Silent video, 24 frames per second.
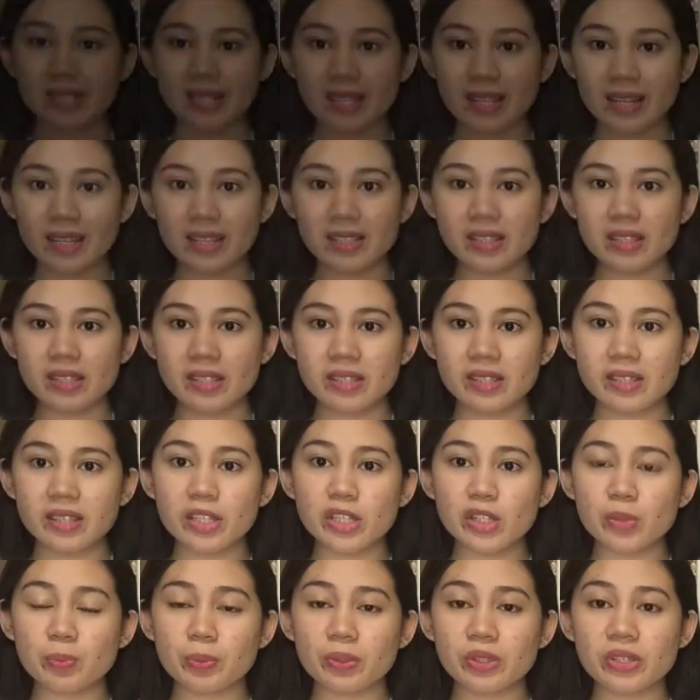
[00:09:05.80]
Since
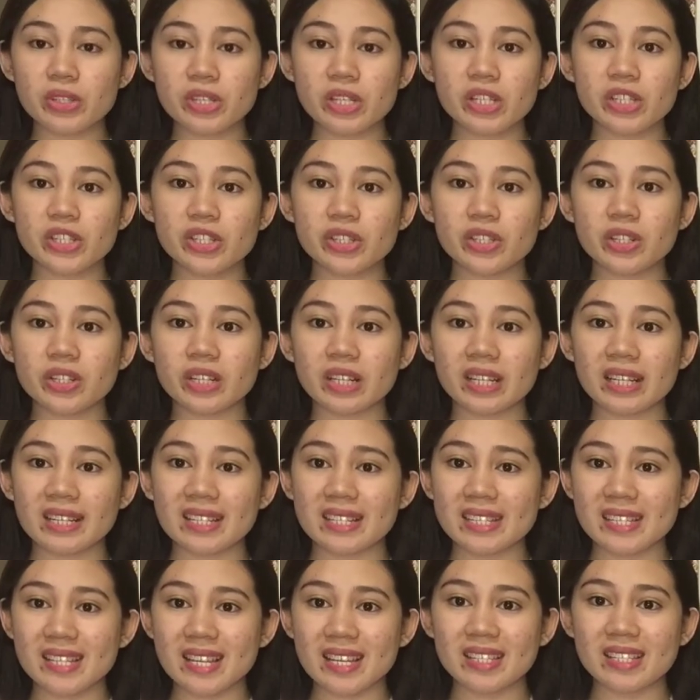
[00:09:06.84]
this procedure
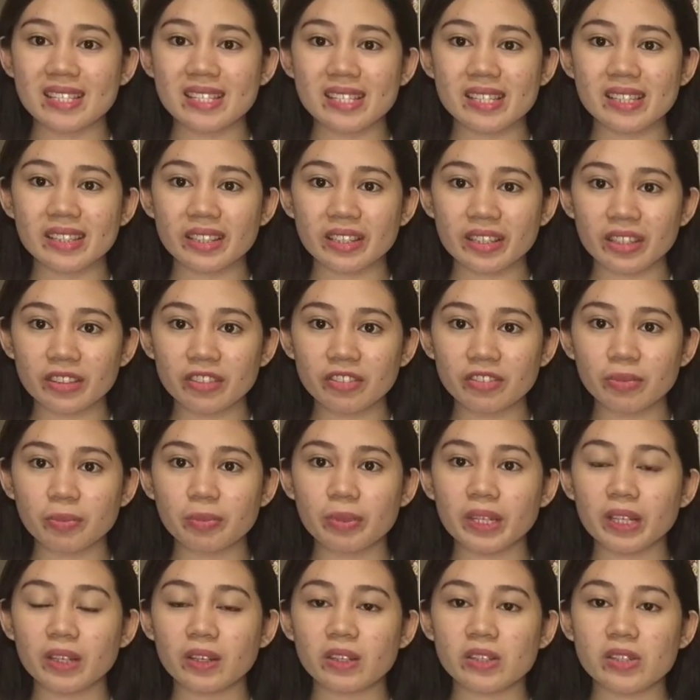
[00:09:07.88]
is sensitive
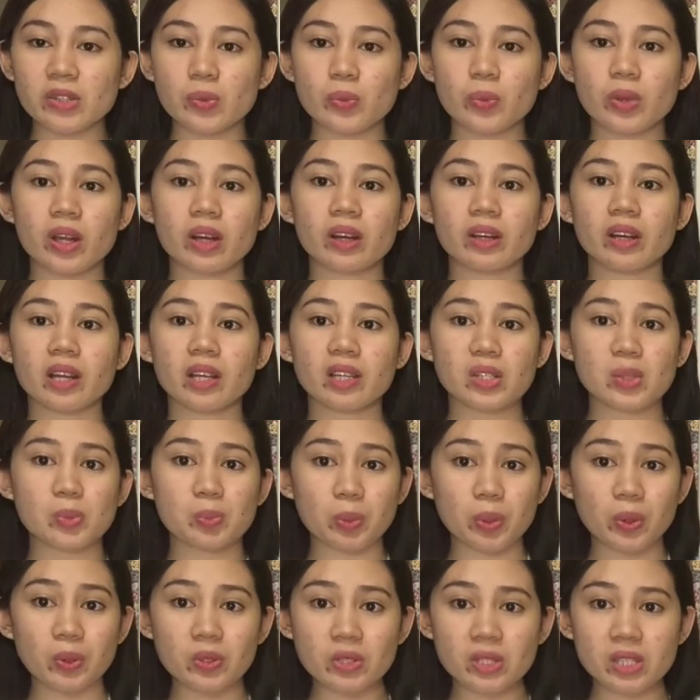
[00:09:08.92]
because we are
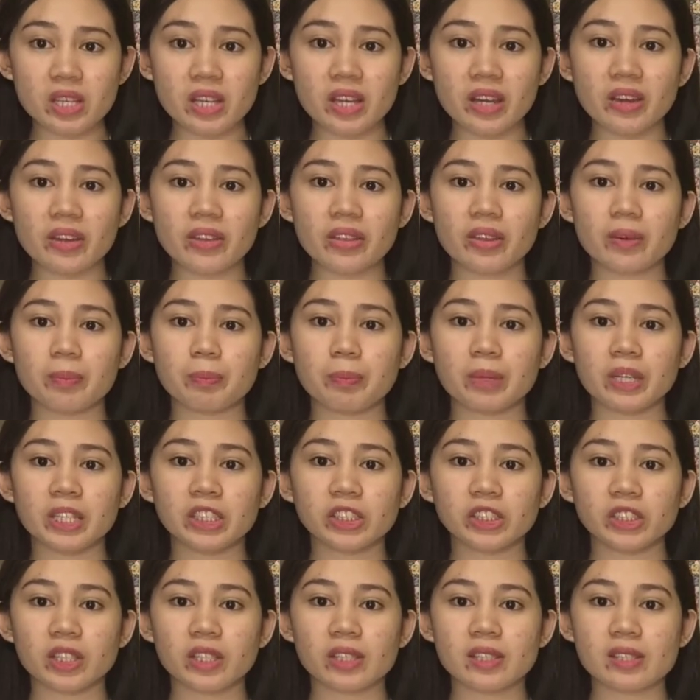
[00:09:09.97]
exposing the
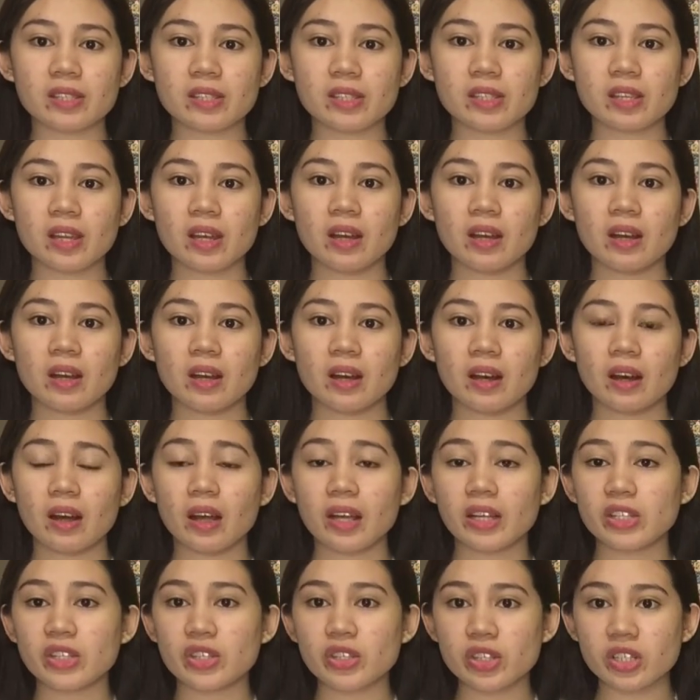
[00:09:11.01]
patient's
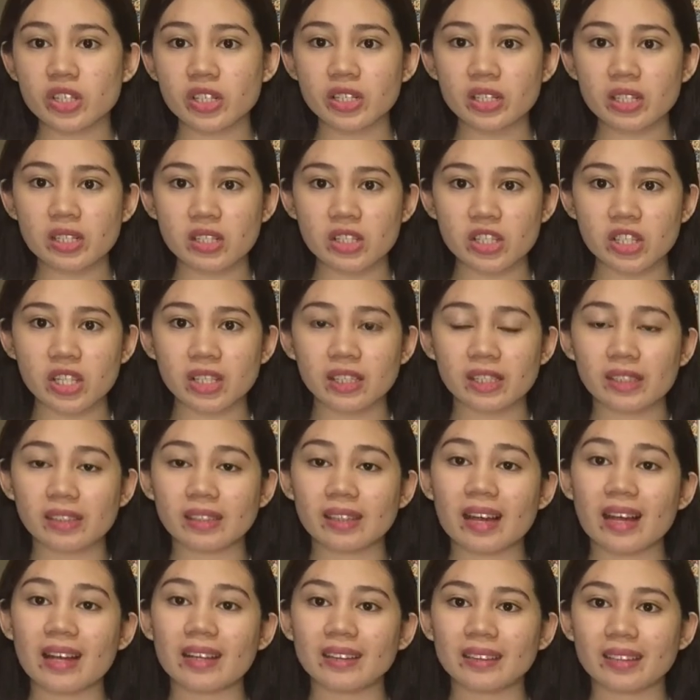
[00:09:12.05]
external
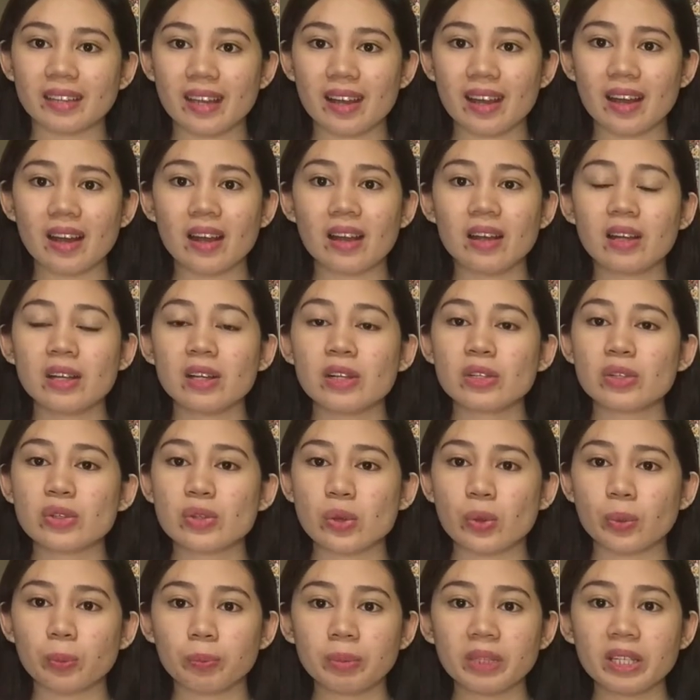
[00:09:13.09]
genitalia,
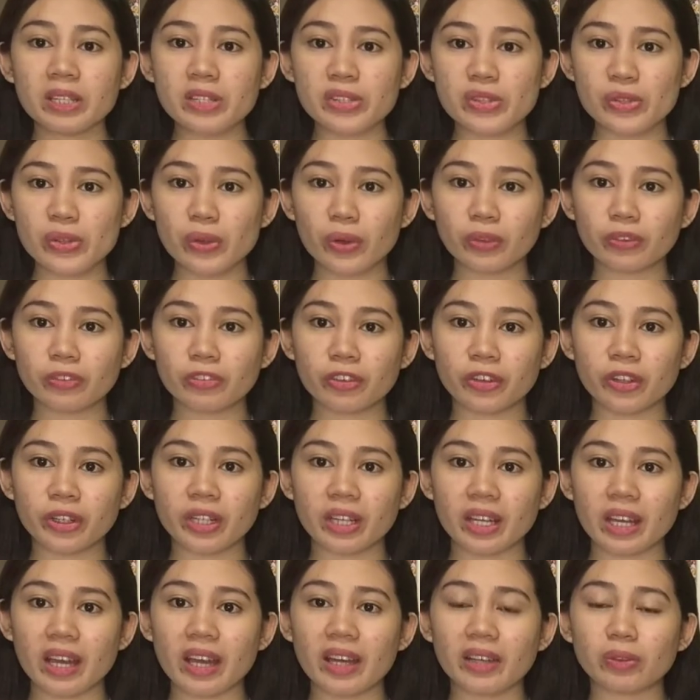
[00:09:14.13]
so please don't
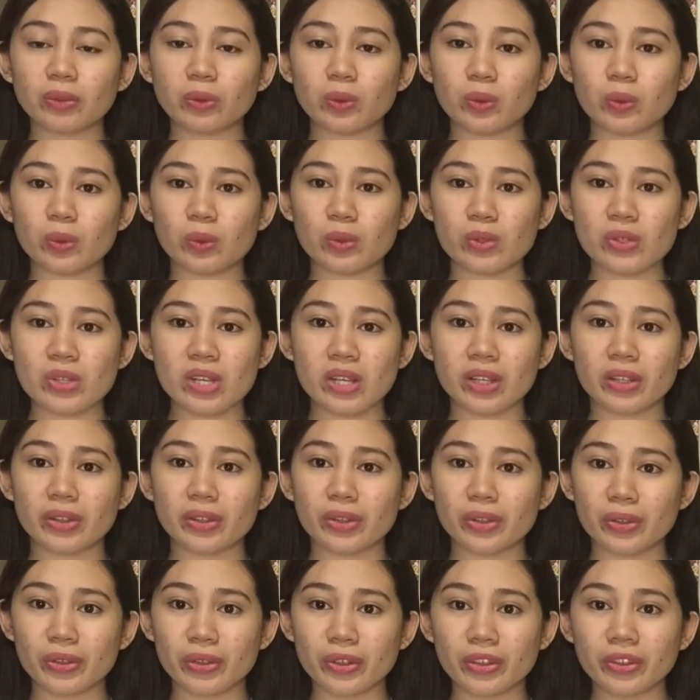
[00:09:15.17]
forget to
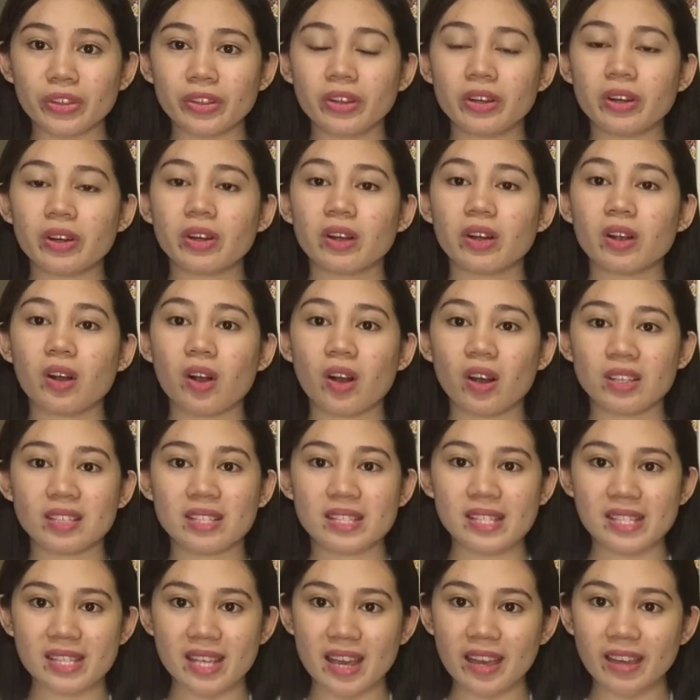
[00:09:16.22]
secure
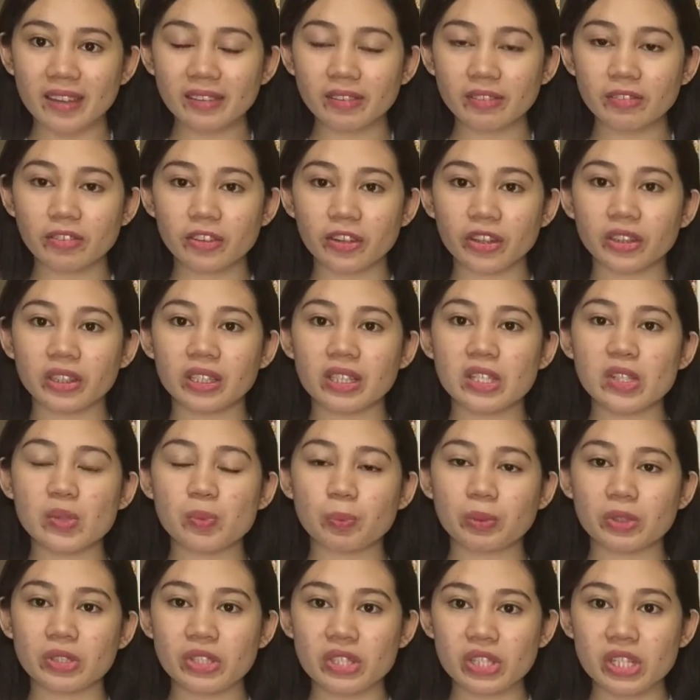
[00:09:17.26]
consent for this
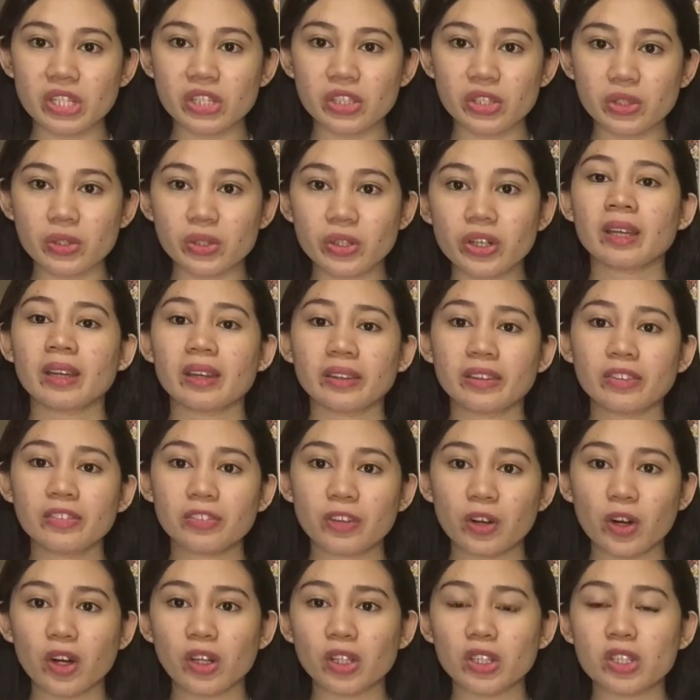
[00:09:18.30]
procedure and of
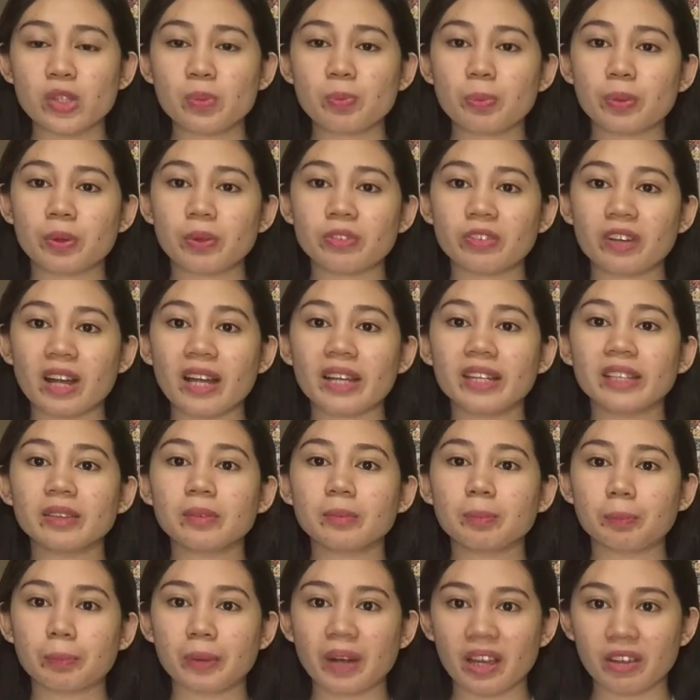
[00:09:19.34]
course provide
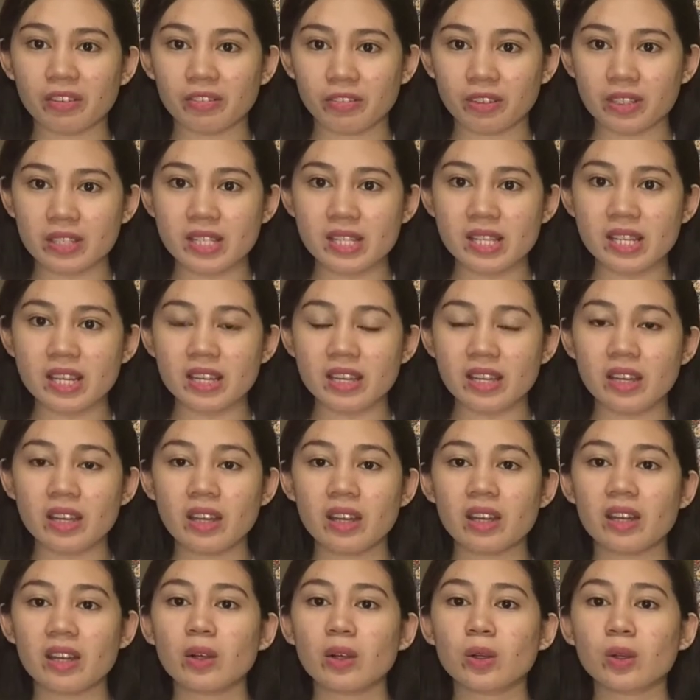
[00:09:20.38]
privacy.
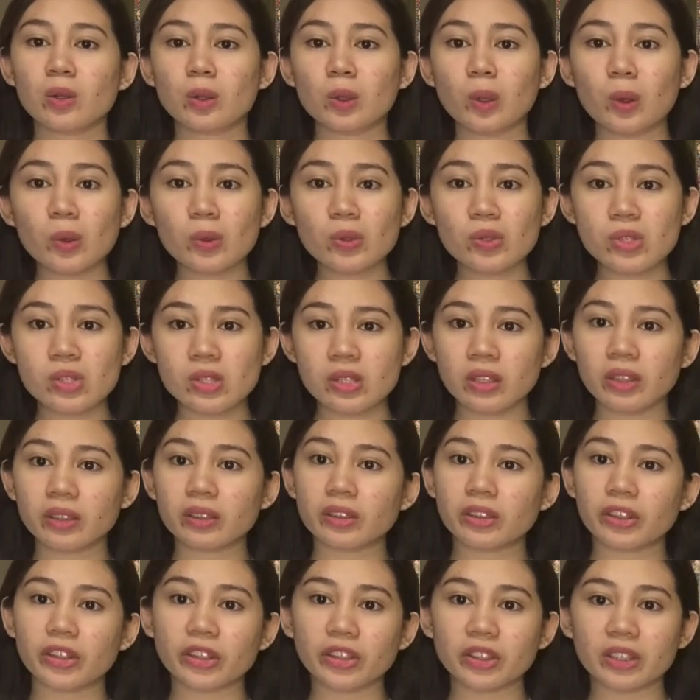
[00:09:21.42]
Close the
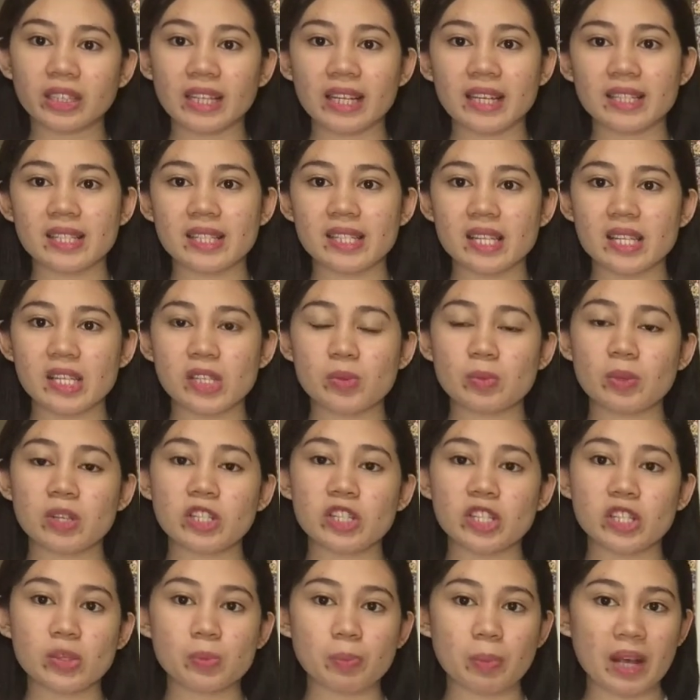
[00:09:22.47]
curtains as much
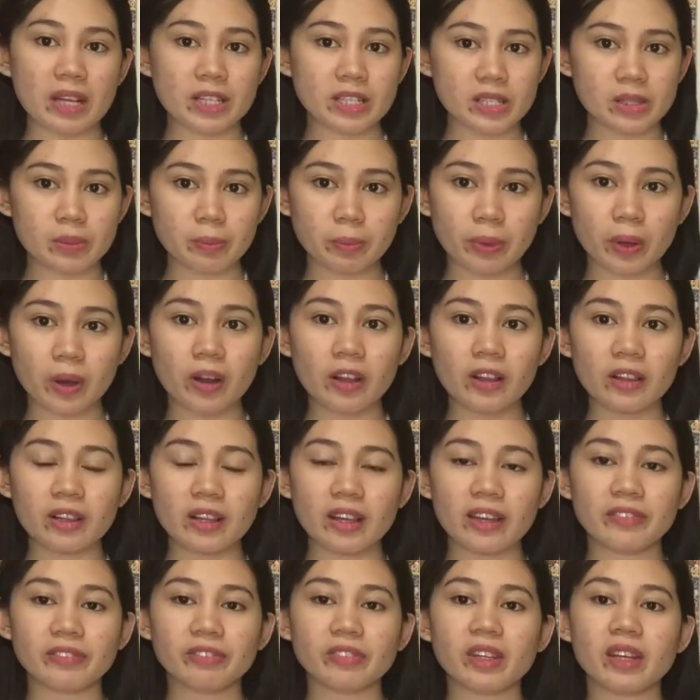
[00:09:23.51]
as possible
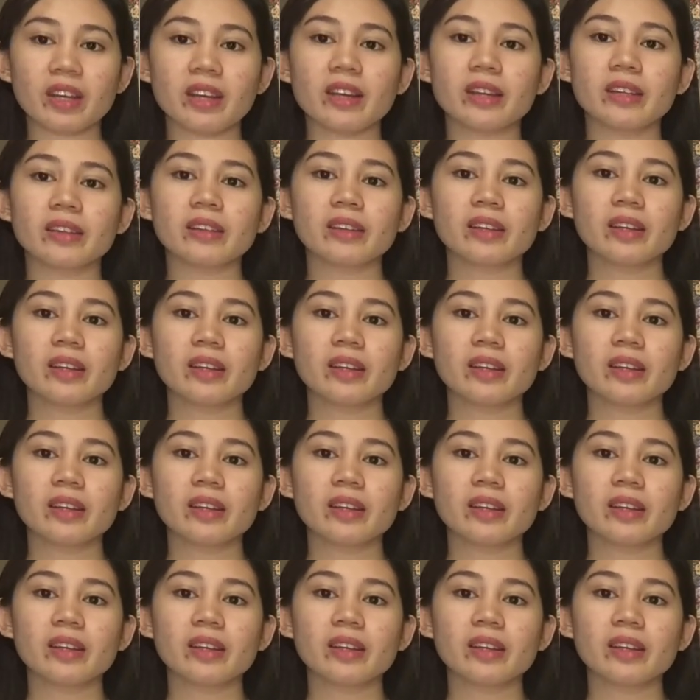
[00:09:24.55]
and then